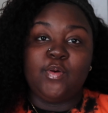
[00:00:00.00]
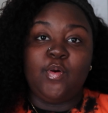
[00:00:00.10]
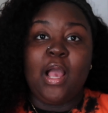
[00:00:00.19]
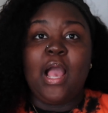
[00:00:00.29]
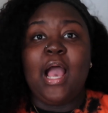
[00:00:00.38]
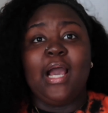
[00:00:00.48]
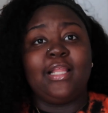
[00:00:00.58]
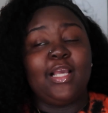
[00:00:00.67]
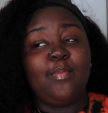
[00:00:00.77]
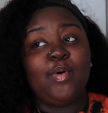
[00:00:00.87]
to.
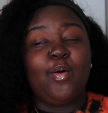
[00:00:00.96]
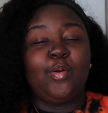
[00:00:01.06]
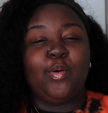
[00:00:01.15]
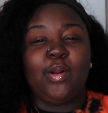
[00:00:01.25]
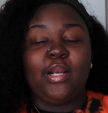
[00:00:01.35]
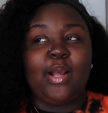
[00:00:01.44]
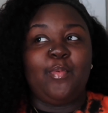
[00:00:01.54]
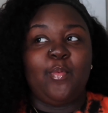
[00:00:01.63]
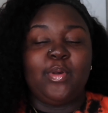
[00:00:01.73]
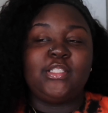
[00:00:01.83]
I think I'm gonna go in the order that
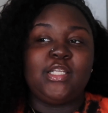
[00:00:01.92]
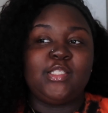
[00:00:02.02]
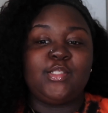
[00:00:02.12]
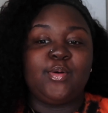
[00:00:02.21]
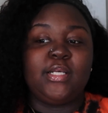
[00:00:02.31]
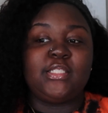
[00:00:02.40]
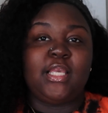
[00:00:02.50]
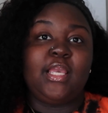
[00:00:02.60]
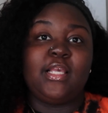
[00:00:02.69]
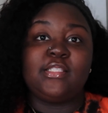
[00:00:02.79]
we went to the stores
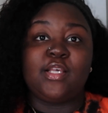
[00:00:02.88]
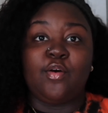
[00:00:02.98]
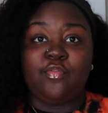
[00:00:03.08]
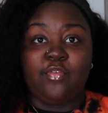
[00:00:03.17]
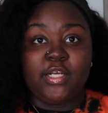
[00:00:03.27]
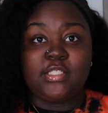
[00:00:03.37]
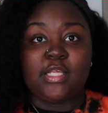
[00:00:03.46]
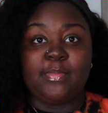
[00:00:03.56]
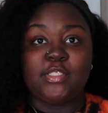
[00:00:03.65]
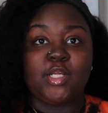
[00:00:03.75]
in. So first,
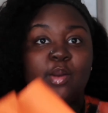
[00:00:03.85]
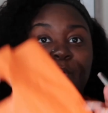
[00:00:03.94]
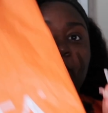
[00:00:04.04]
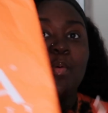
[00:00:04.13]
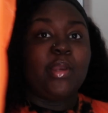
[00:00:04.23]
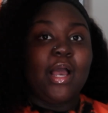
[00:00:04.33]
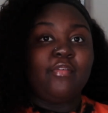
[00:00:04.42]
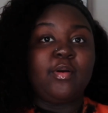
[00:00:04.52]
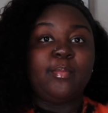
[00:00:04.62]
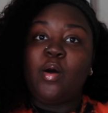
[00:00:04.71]
I'm gonna start with what we
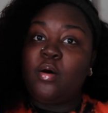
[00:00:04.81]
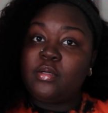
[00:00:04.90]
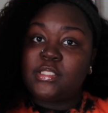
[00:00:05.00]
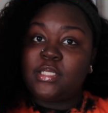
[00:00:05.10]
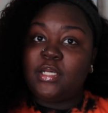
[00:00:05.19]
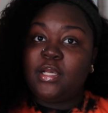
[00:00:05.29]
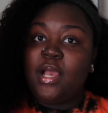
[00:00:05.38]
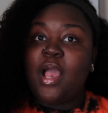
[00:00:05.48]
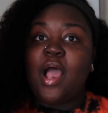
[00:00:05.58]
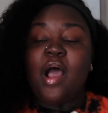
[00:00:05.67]
got from Ulta.
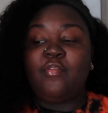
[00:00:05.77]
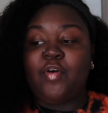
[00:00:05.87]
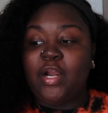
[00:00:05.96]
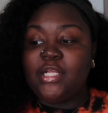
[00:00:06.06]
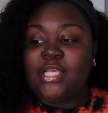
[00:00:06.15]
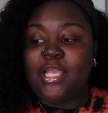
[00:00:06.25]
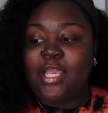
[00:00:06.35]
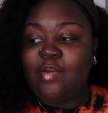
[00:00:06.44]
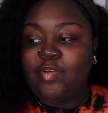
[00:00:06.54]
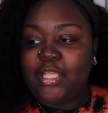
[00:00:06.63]
I've already
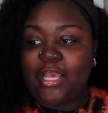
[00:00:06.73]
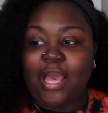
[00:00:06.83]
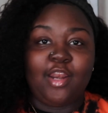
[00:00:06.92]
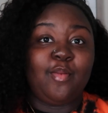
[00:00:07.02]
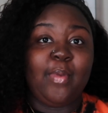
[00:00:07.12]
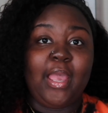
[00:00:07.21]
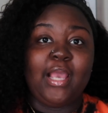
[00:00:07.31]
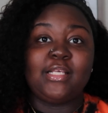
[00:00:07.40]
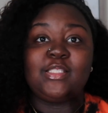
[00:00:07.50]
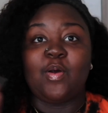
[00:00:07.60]
taken everything out of the
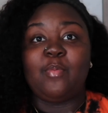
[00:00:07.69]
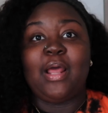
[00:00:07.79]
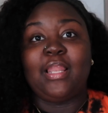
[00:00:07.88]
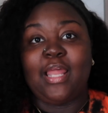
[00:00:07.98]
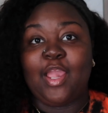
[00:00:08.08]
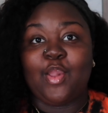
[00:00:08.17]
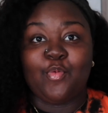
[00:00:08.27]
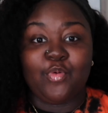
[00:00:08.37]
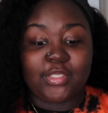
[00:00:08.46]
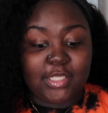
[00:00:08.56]
bag, so I'm not like
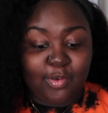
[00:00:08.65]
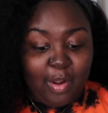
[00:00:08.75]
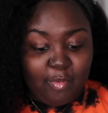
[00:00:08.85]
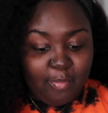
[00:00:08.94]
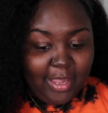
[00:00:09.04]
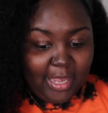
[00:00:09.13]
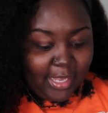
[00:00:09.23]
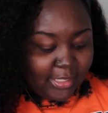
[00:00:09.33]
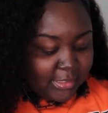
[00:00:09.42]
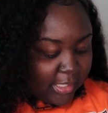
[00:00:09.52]
rustling around with
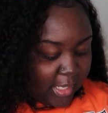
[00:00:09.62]
bags.